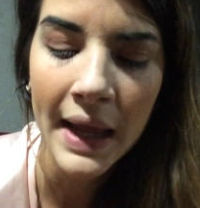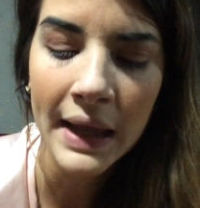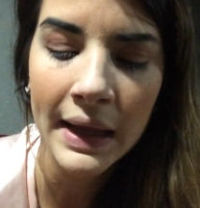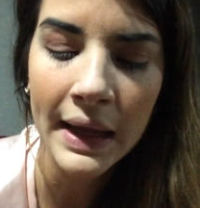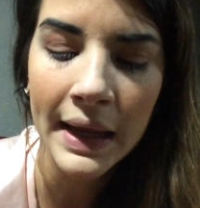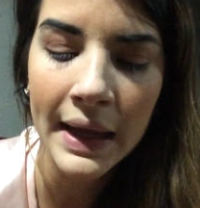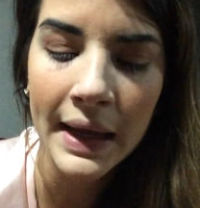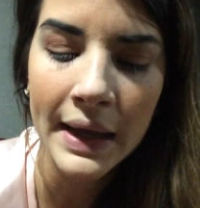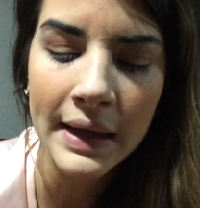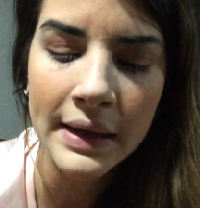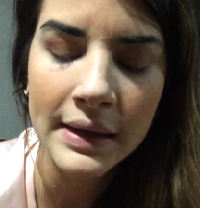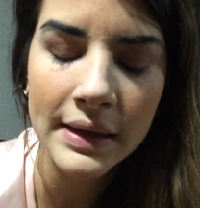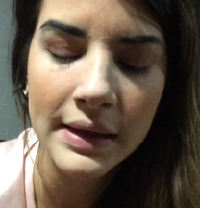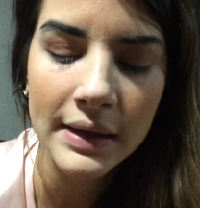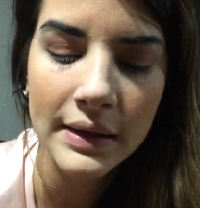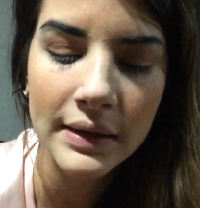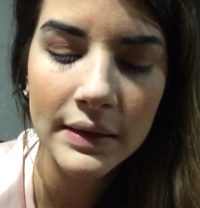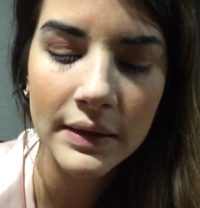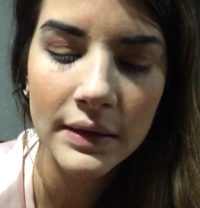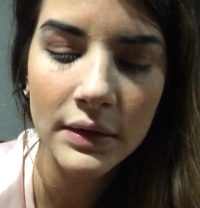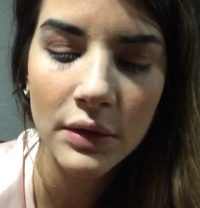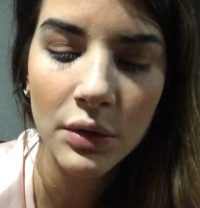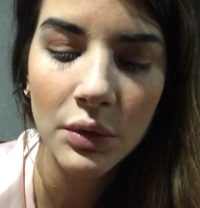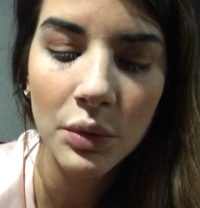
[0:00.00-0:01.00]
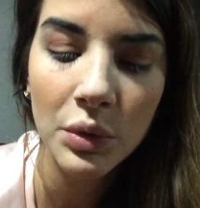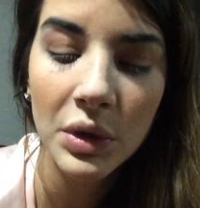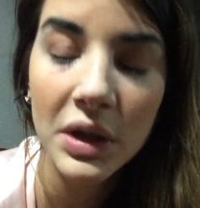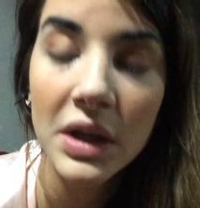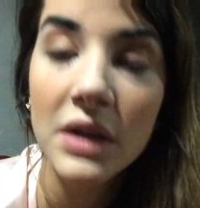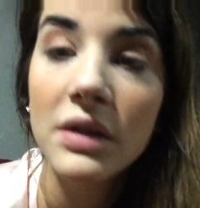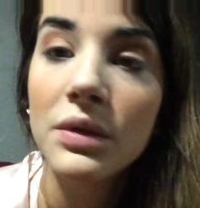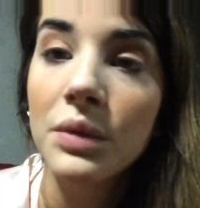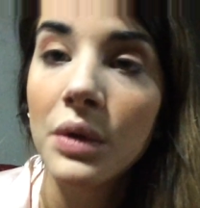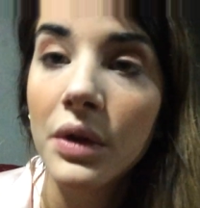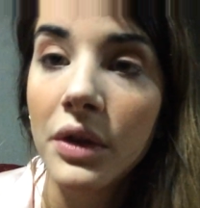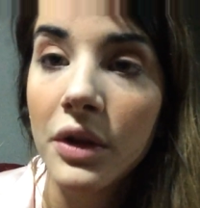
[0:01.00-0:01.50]
and so it
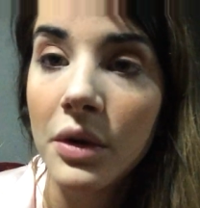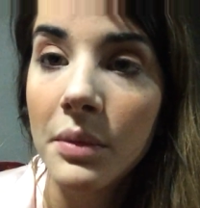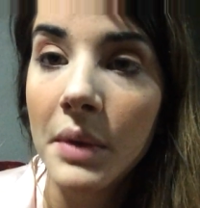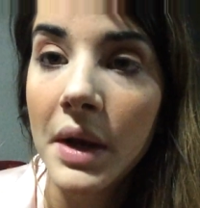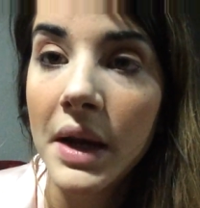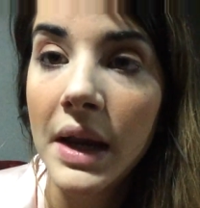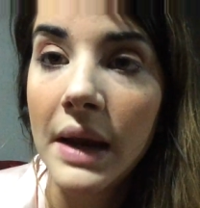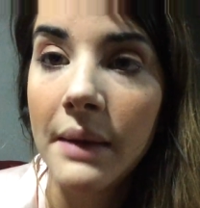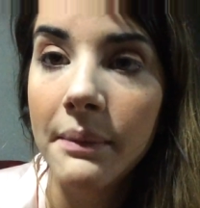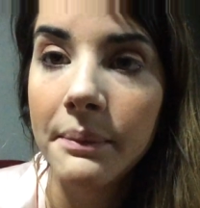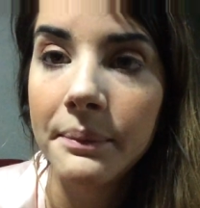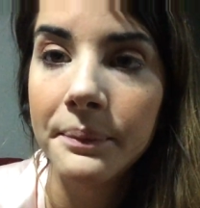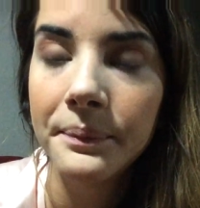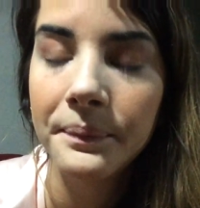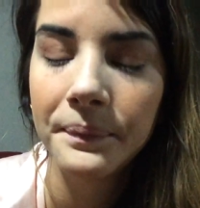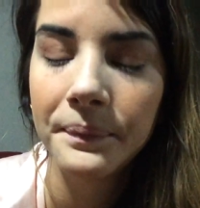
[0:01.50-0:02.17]
really is worth your money